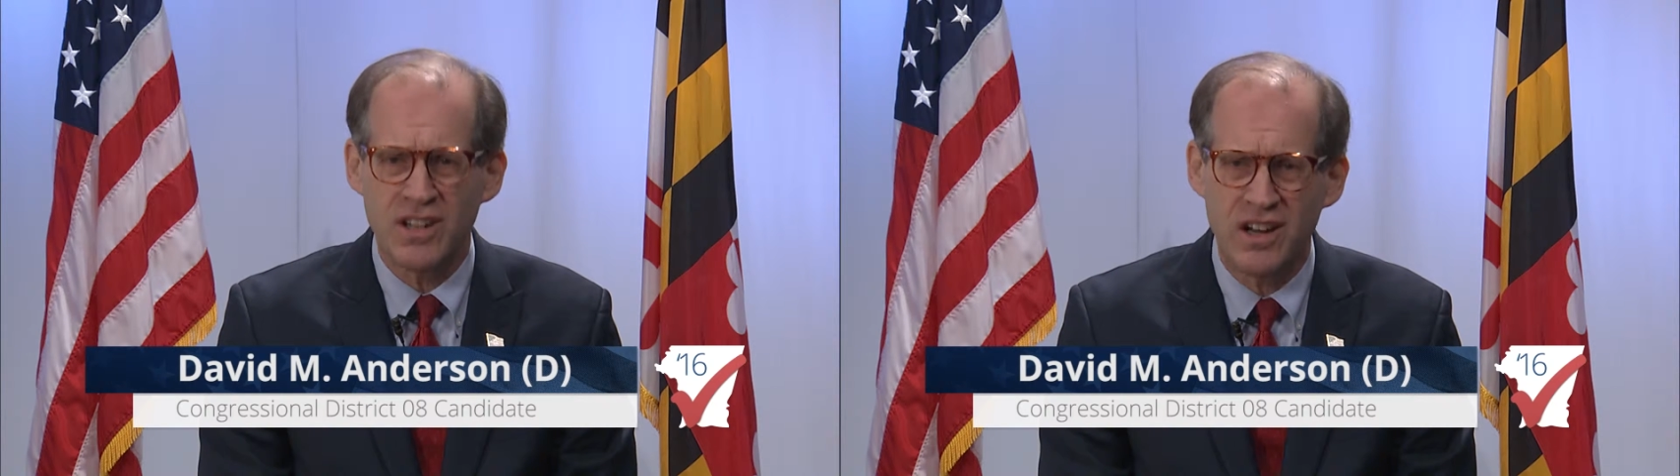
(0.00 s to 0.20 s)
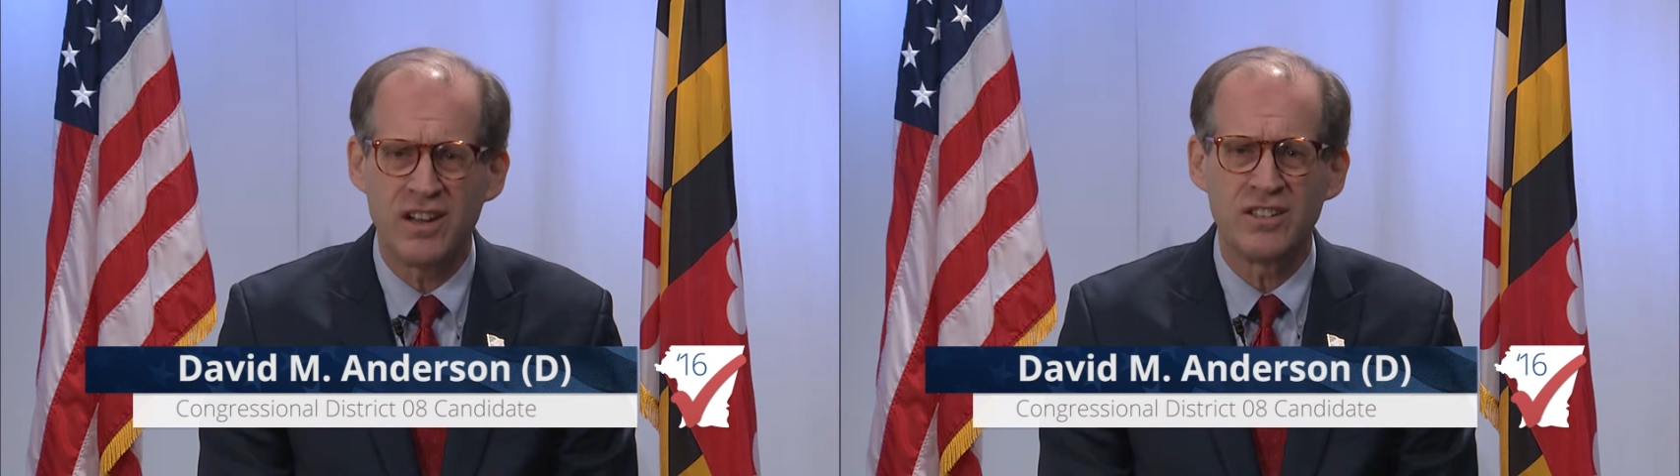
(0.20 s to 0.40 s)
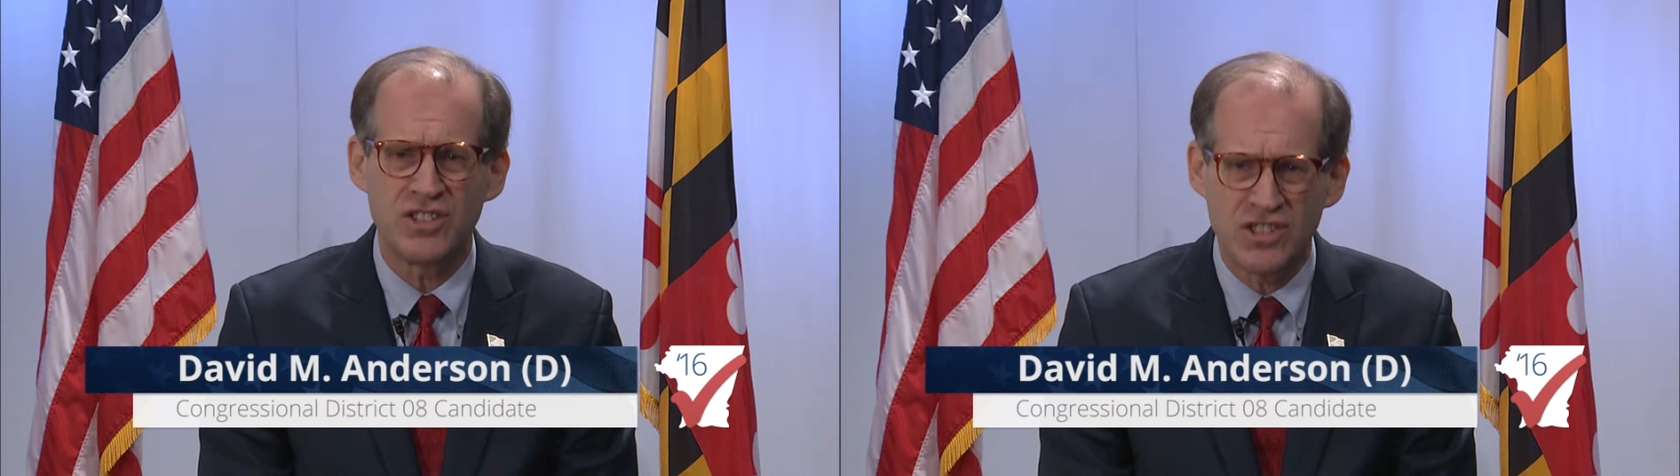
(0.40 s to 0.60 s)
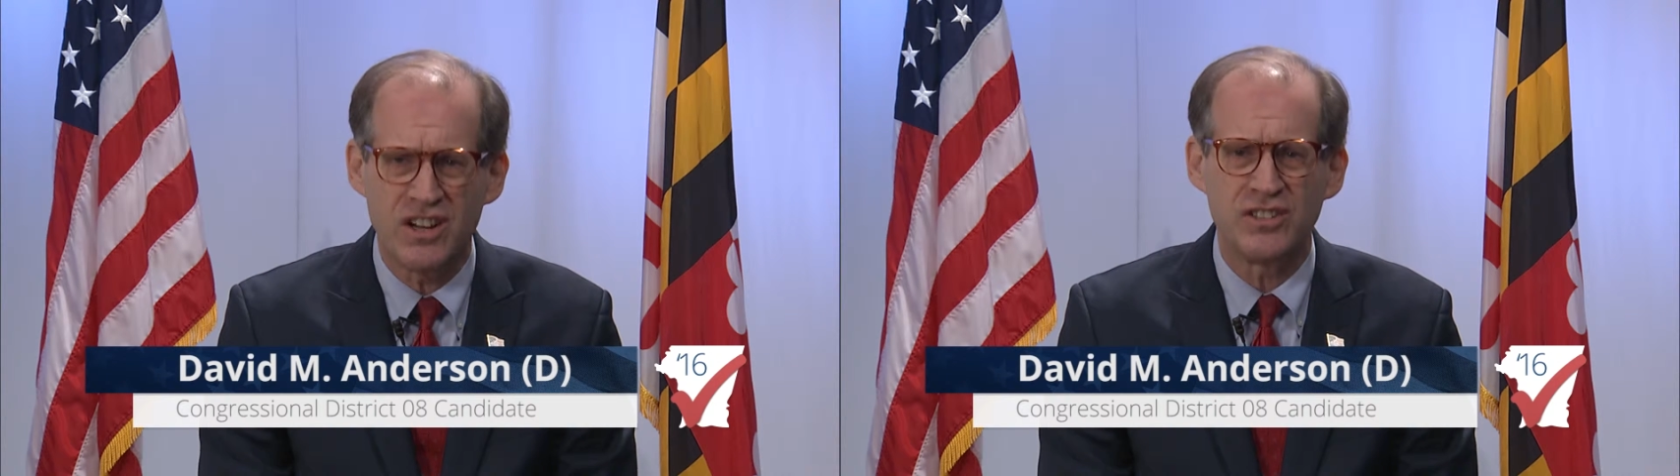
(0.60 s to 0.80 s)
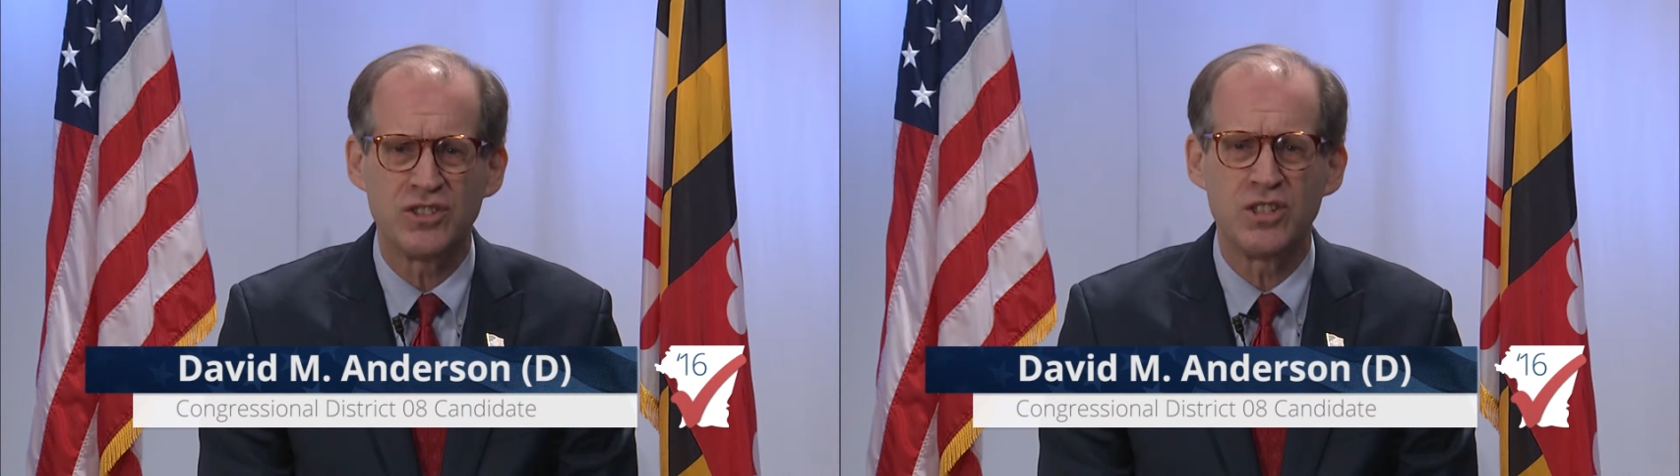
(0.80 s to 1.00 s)
college
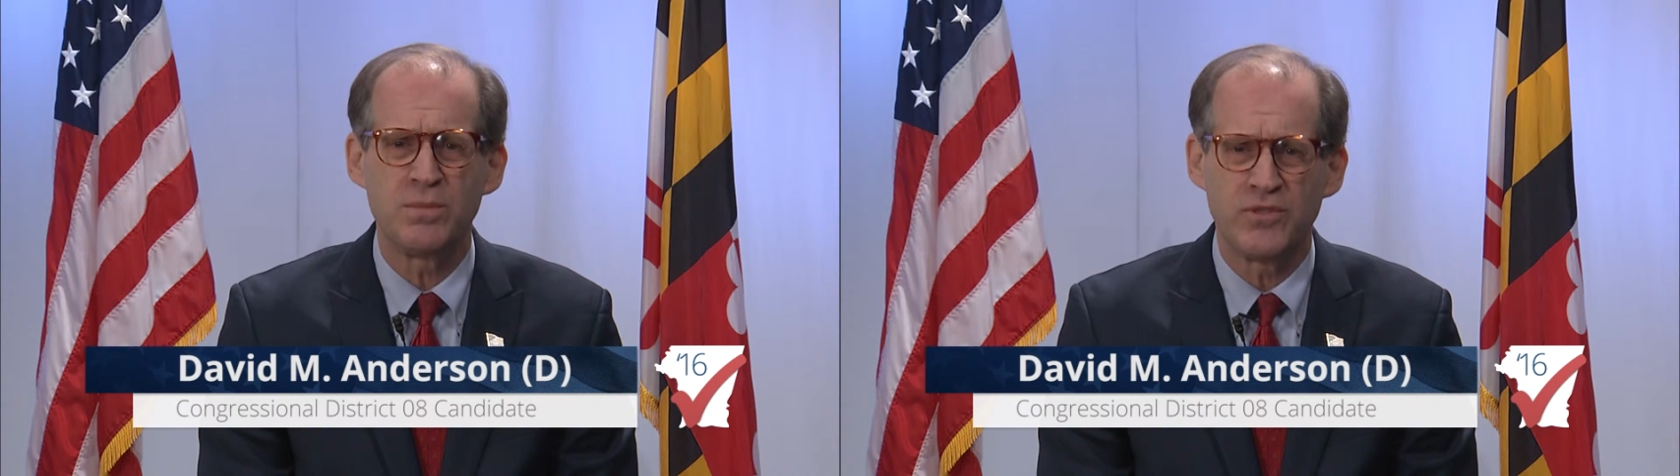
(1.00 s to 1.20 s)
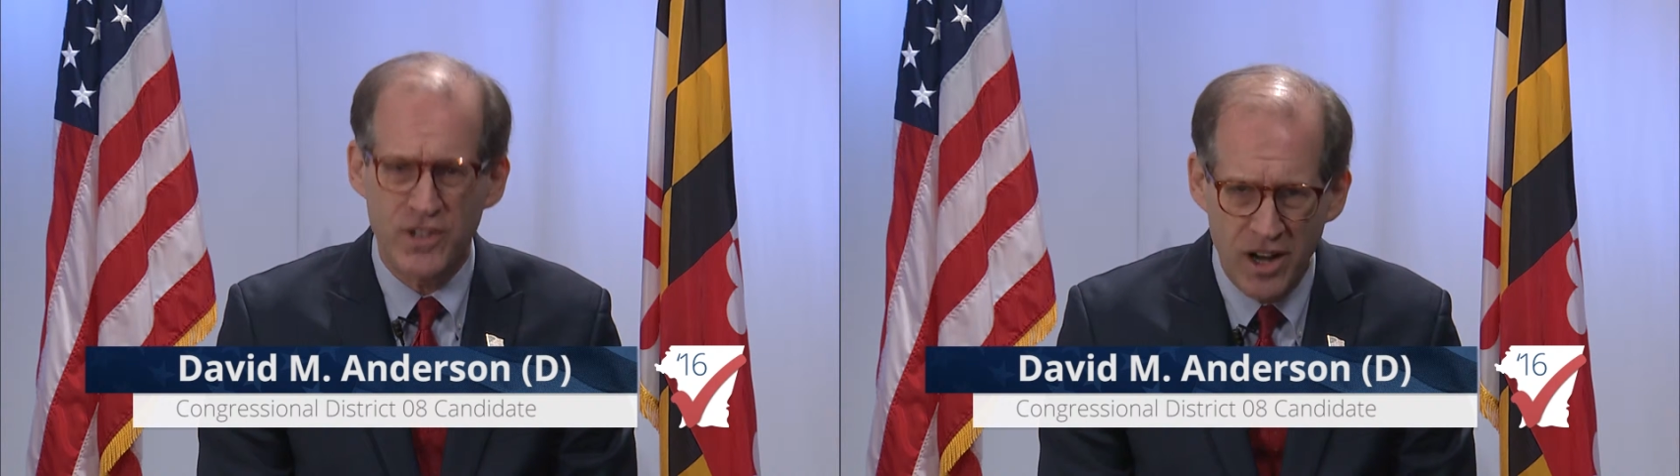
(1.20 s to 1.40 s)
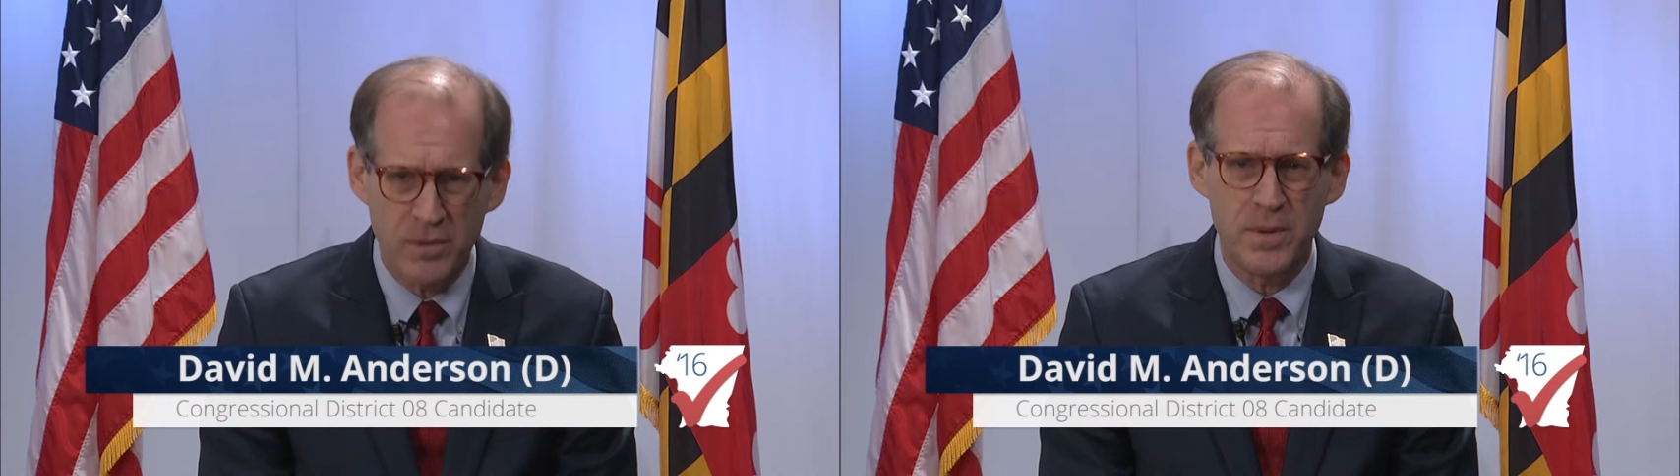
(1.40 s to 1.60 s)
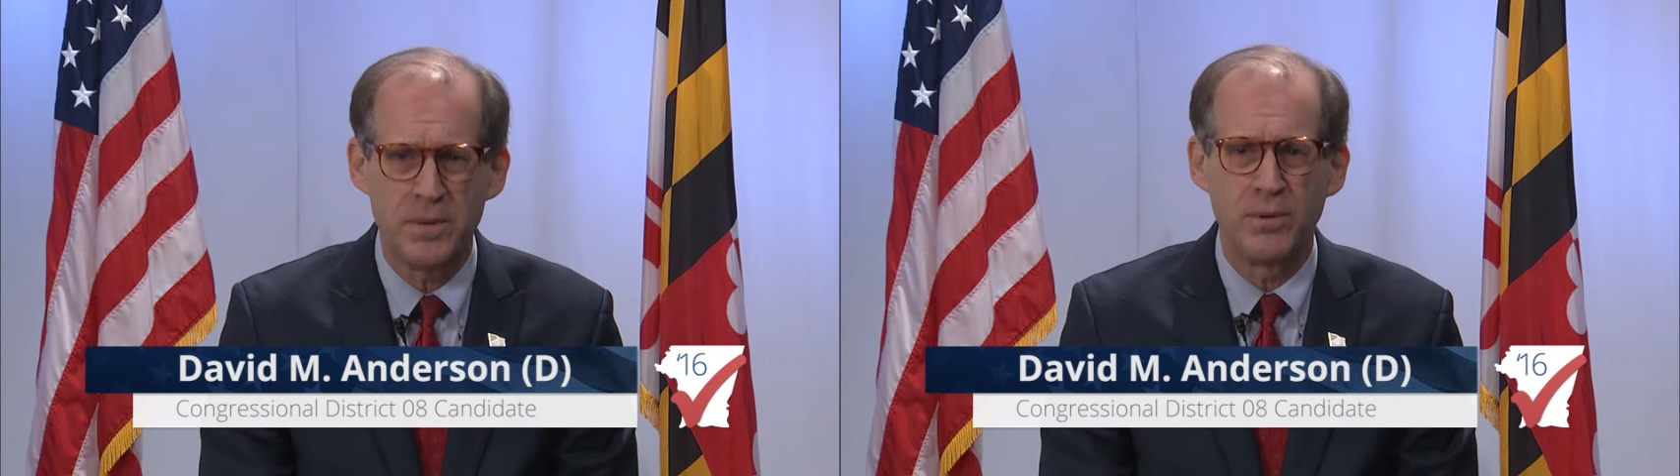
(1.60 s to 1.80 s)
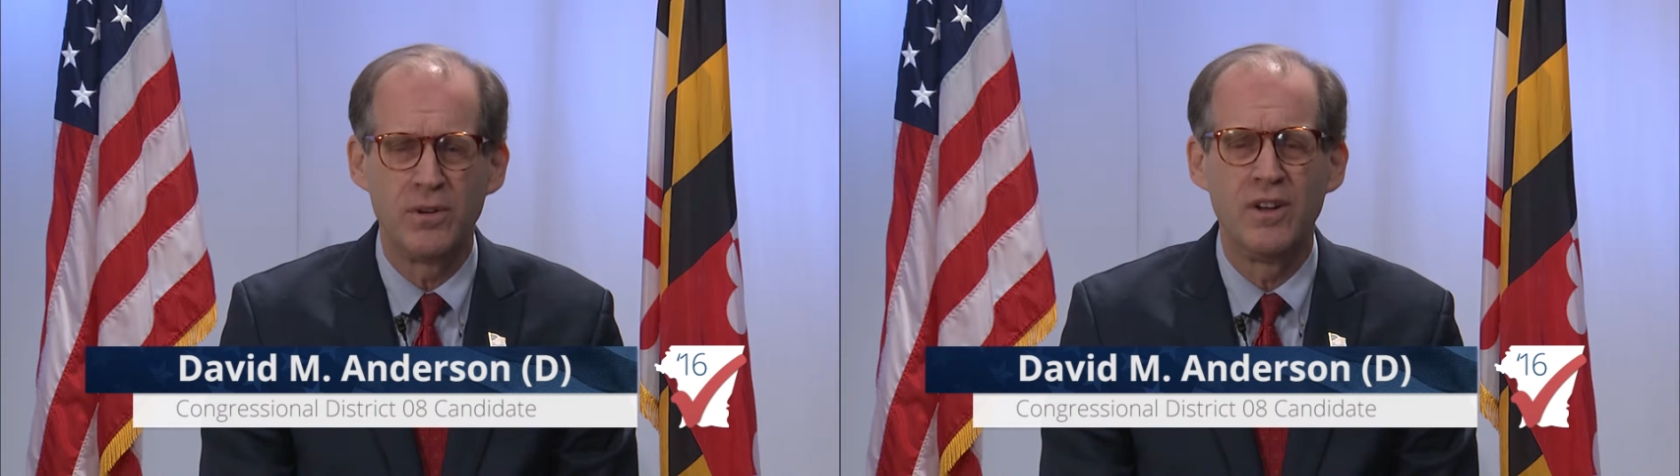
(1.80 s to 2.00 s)
scholarships for young
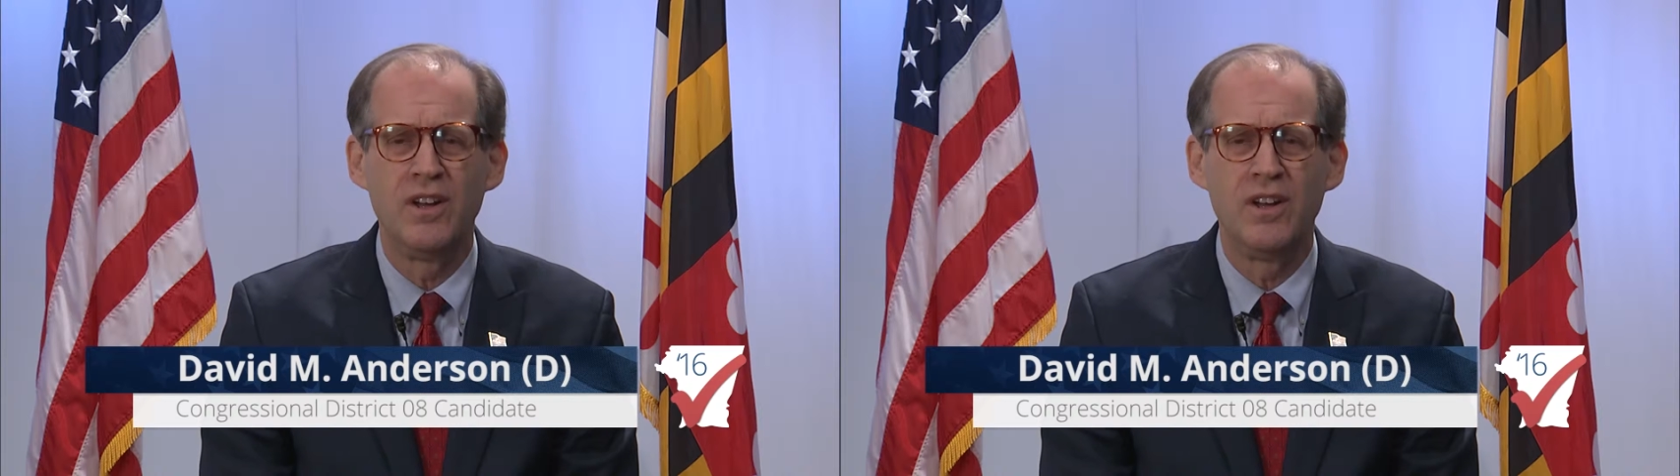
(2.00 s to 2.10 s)
people,